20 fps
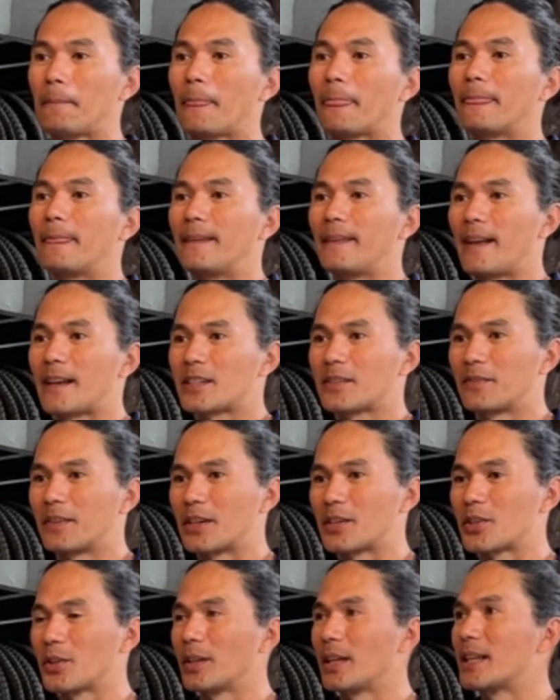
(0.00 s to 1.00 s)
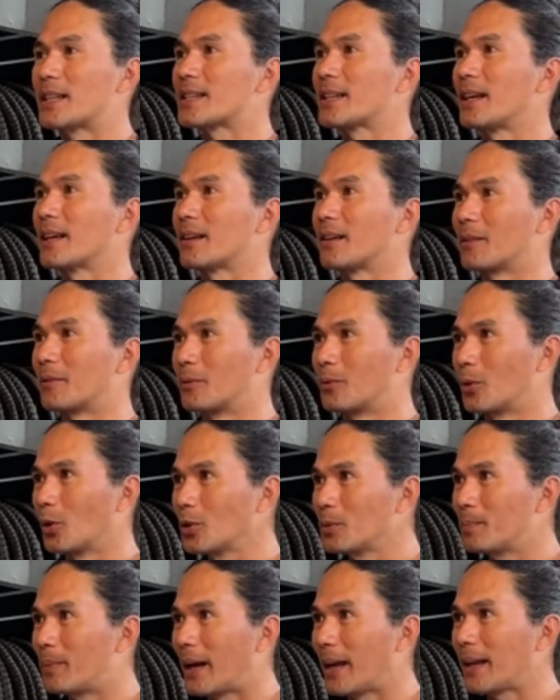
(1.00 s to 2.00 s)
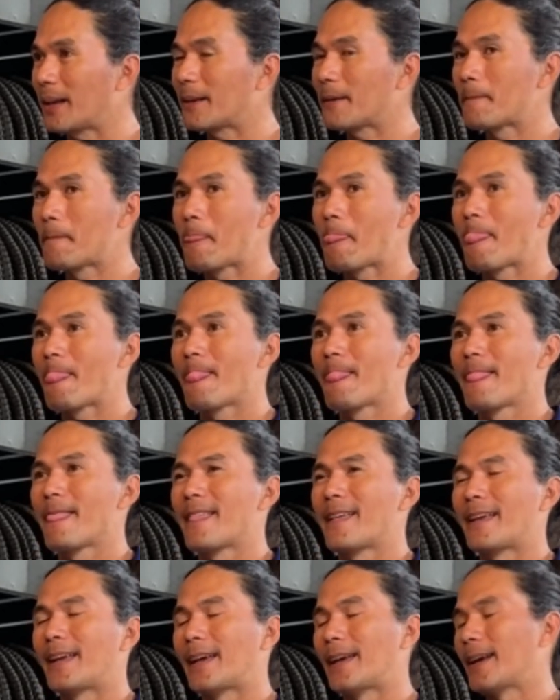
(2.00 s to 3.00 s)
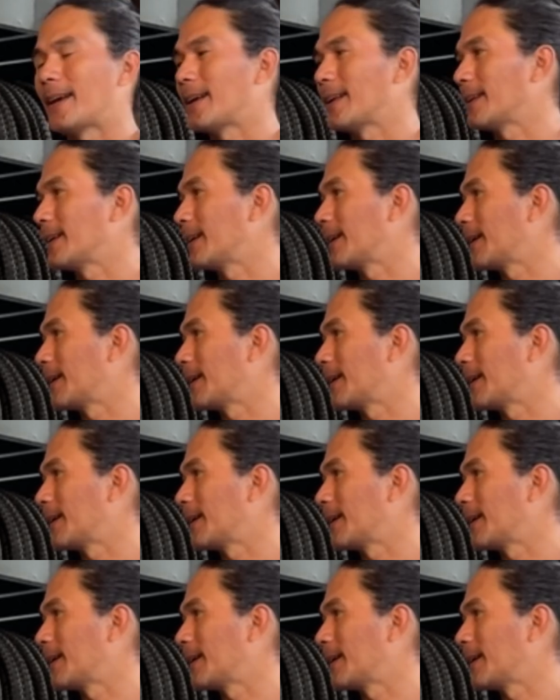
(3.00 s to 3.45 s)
The next version, it's like a road bike and